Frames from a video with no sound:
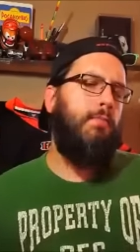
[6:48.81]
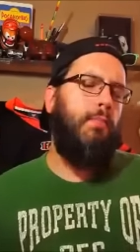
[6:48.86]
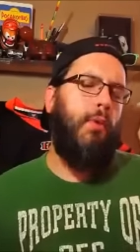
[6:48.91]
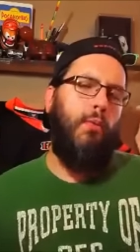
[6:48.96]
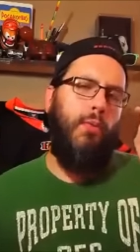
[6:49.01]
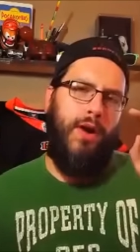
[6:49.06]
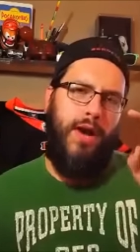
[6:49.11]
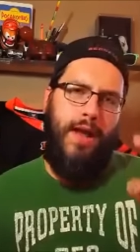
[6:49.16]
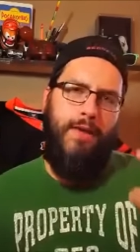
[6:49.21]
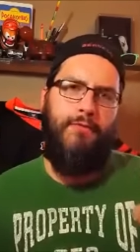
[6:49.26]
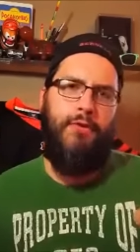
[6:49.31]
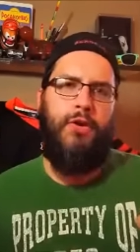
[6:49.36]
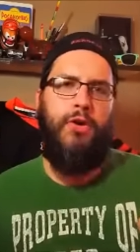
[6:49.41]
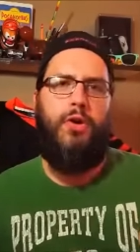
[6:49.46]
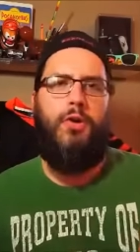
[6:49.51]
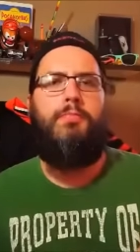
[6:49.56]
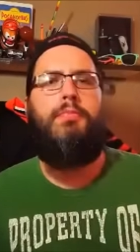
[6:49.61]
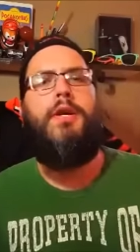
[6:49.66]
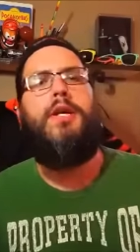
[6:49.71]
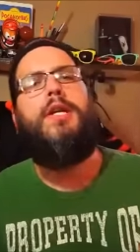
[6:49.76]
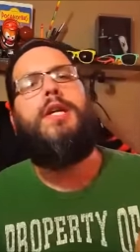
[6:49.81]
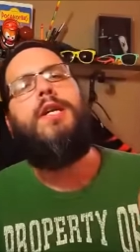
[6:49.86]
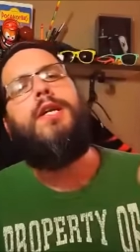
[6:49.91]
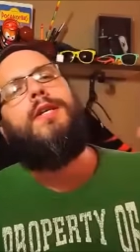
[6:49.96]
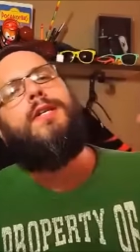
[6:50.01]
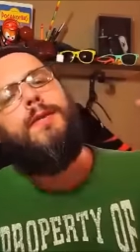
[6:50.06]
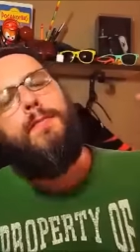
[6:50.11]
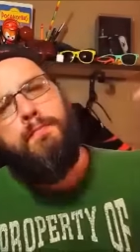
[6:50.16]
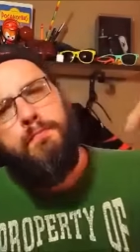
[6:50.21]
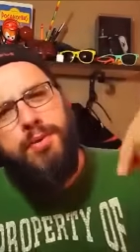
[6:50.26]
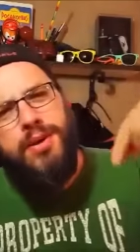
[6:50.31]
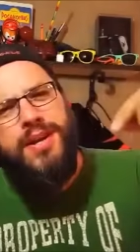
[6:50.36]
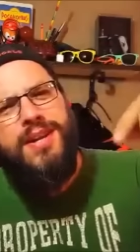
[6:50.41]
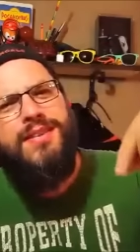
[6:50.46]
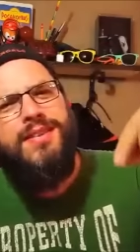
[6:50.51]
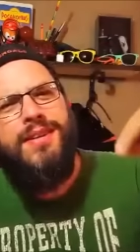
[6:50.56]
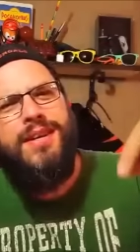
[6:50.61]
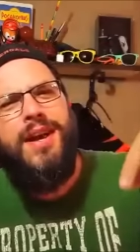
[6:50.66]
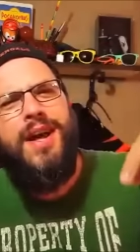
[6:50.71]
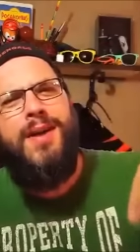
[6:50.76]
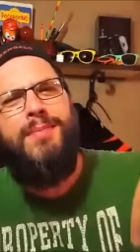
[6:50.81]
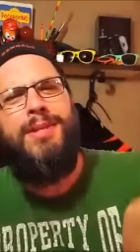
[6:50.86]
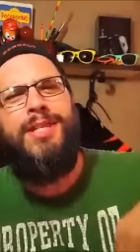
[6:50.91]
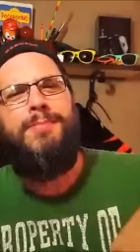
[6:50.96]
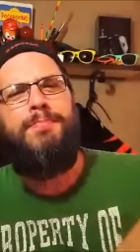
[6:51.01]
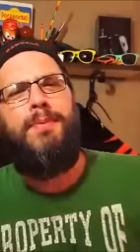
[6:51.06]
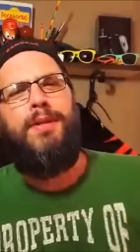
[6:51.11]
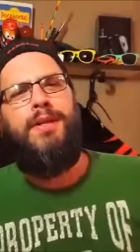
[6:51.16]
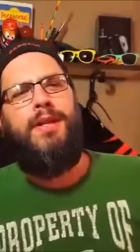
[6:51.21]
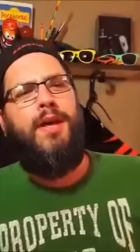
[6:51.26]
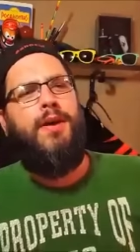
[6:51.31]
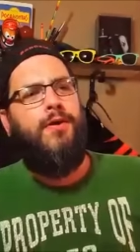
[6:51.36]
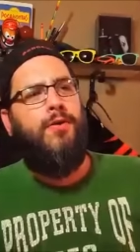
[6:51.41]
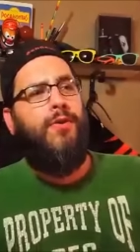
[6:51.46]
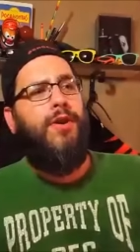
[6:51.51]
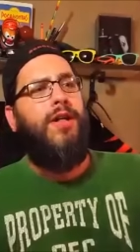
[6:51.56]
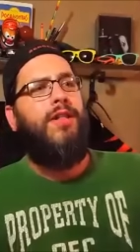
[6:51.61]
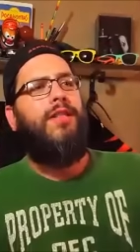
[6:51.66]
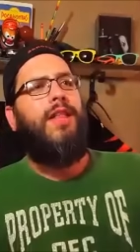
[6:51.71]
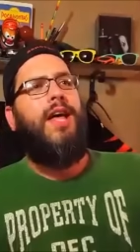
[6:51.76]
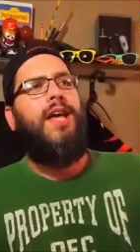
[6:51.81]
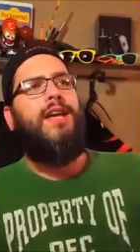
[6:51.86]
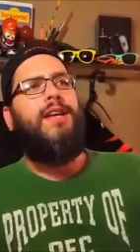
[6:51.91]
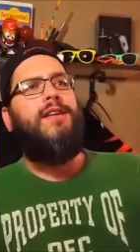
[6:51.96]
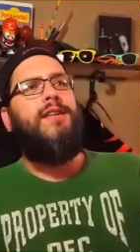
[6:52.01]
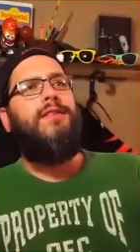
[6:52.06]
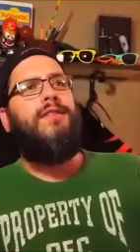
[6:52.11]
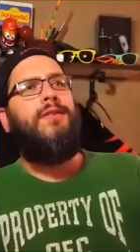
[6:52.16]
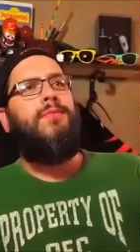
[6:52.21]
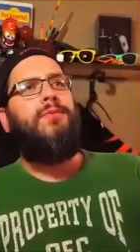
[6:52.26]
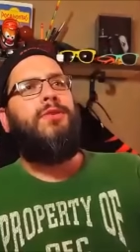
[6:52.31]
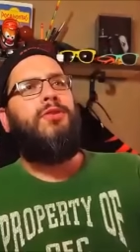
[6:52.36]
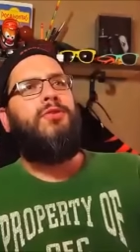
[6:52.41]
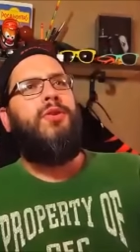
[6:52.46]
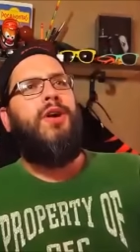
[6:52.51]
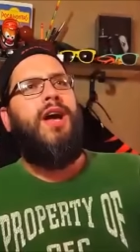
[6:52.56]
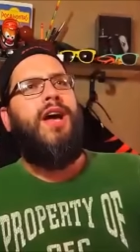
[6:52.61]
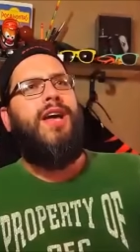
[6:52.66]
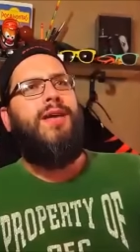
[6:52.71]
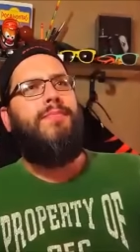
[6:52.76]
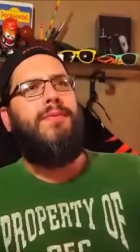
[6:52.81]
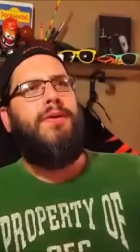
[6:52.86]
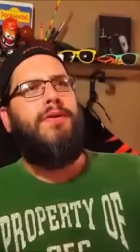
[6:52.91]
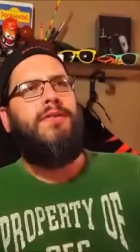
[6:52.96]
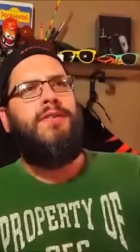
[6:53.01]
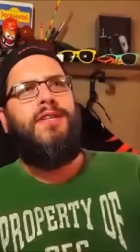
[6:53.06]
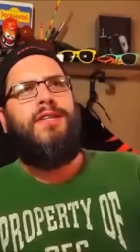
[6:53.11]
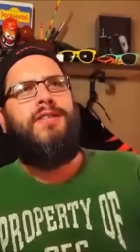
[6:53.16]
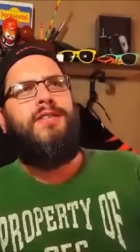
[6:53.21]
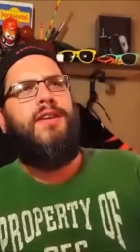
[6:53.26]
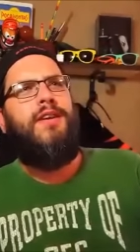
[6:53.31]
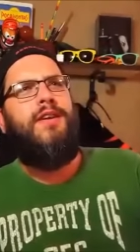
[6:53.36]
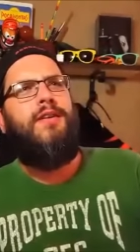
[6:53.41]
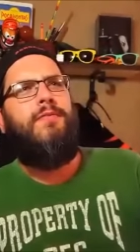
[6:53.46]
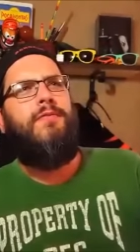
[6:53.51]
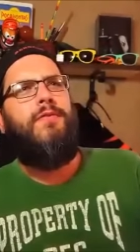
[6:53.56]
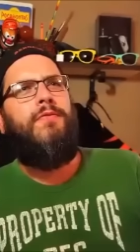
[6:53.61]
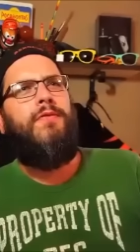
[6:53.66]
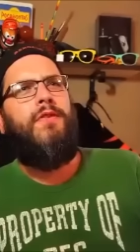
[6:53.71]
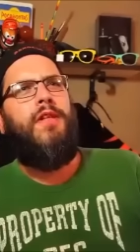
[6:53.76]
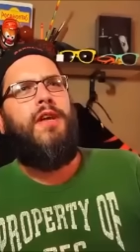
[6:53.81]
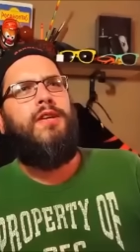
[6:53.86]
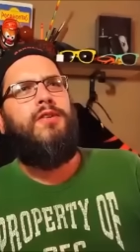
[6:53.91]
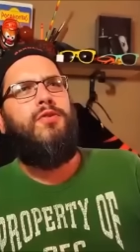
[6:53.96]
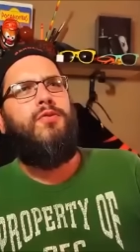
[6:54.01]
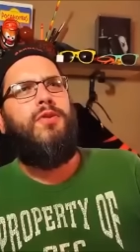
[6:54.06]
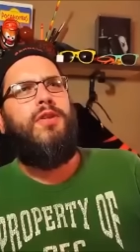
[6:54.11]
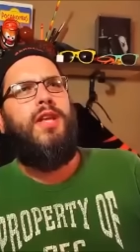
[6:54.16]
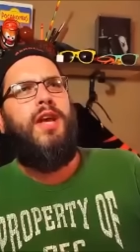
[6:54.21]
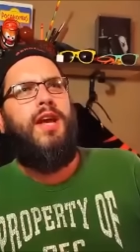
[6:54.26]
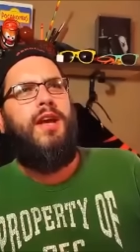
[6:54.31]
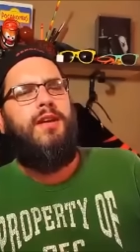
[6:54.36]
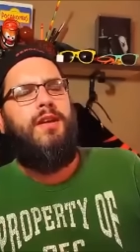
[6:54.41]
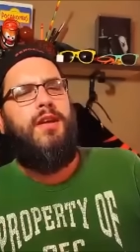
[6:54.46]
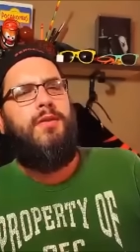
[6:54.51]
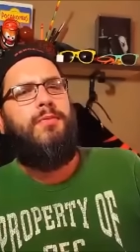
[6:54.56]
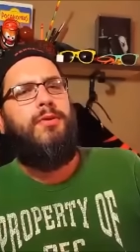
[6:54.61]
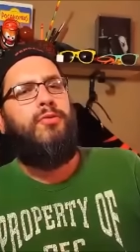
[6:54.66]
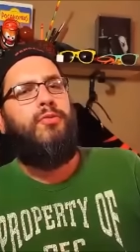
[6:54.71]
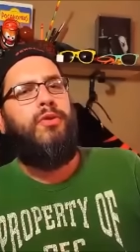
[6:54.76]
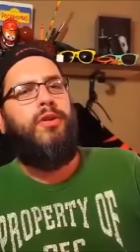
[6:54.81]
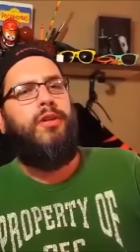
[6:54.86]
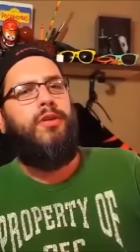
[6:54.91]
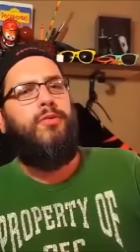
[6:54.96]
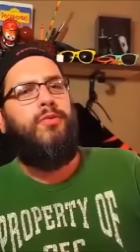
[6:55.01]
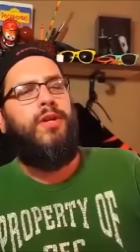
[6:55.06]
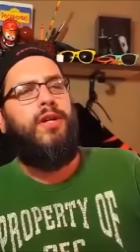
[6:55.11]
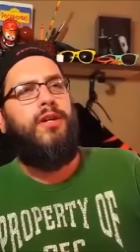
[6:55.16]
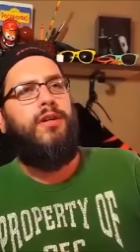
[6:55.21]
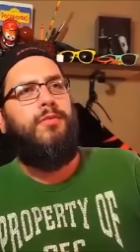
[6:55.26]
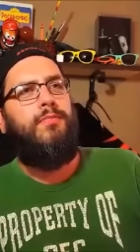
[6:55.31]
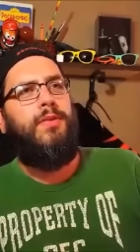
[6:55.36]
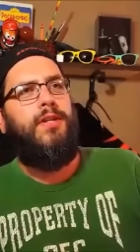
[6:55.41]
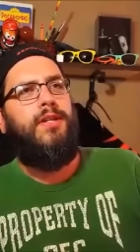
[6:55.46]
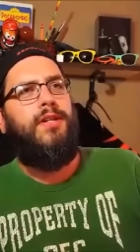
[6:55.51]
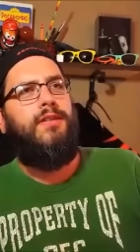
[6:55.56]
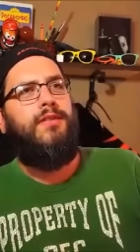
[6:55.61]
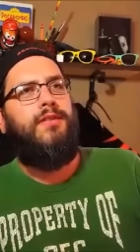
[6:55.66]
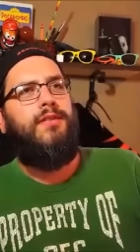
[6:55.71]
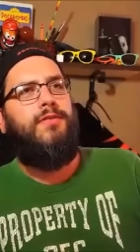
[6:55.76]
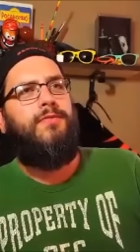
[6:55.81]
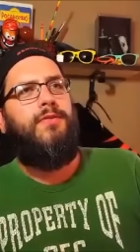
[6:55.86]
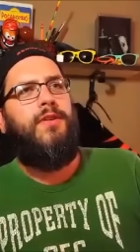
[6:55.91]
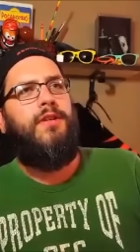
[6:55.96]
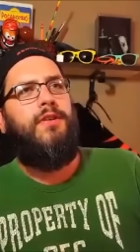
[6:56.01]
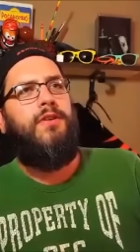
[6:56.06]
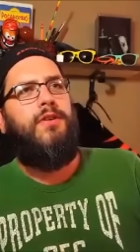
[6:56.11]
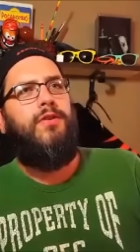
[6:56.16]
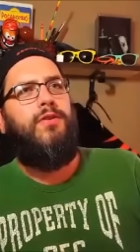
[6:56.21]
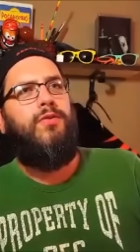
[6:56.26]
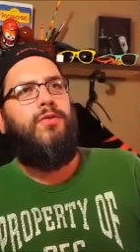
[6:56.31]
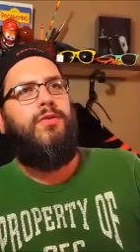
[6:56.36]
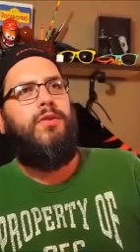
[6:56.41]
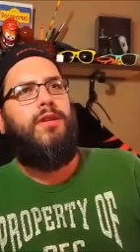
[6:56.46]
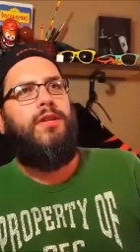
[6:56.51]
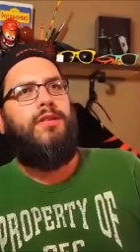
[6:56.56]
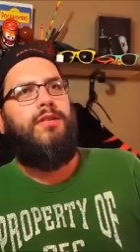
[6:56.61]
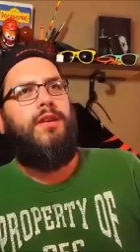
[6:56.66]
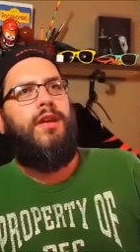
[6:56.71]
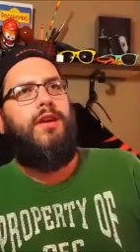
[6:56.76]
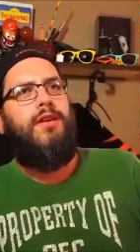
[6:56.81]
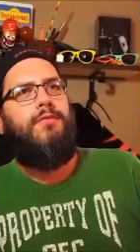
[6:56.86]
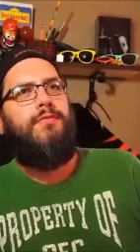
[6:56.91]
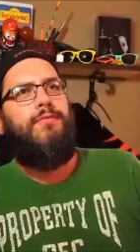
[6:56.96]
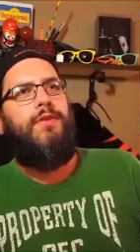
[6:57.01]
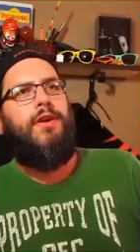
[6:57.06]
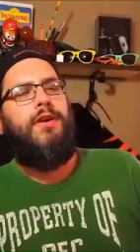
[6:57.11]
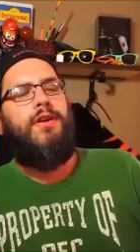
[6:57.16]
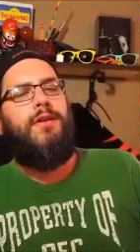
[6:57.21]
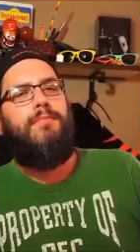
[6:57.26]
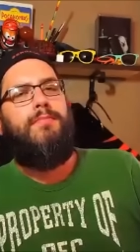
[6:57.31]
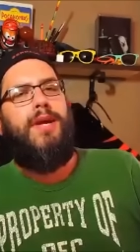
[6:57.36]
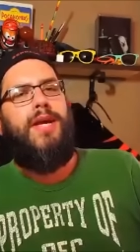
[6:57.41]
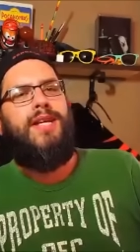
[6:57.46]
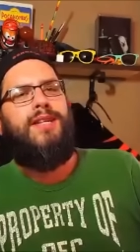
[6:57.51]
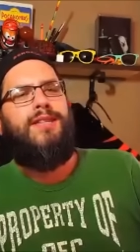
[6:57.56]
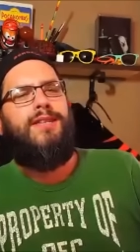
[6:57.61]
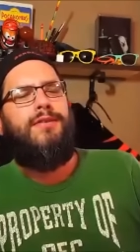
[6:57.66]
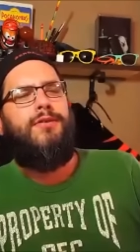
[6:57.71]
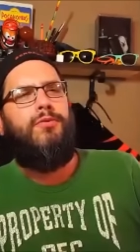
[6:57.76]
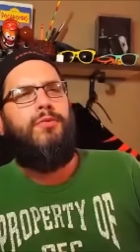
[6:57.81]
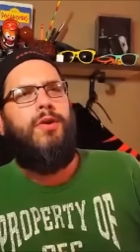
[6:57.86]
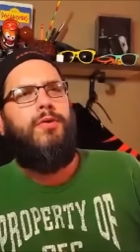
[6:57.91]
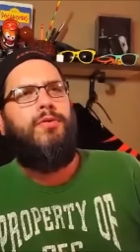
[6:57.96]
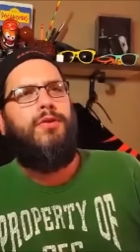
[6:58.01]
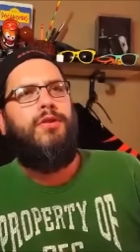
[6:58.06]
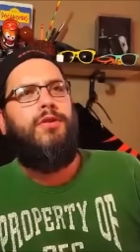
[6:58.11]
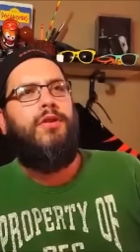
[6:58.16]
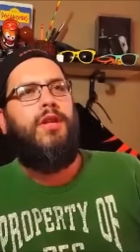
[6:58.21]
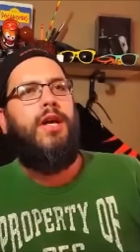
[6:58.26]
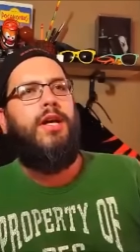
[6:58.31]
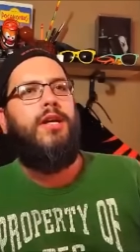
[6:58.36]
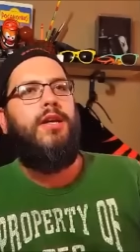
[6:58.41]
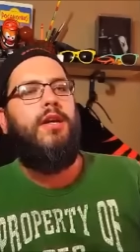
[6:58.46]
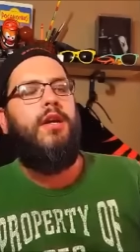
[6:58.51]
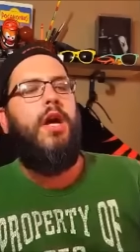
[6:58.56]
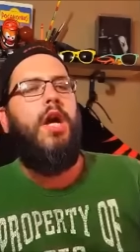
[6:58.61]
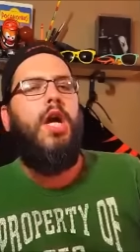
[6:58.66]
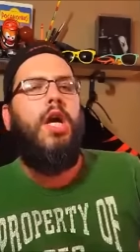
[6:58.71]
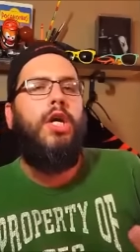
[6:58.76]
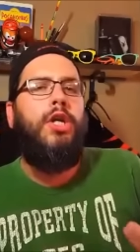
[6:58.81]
But whatever your opinion is, put it in the comments below. Like, subscribe, dislike if you feel like doing that. It'd be really weird because this video is like fucking amazing, so why wouldn't you like it?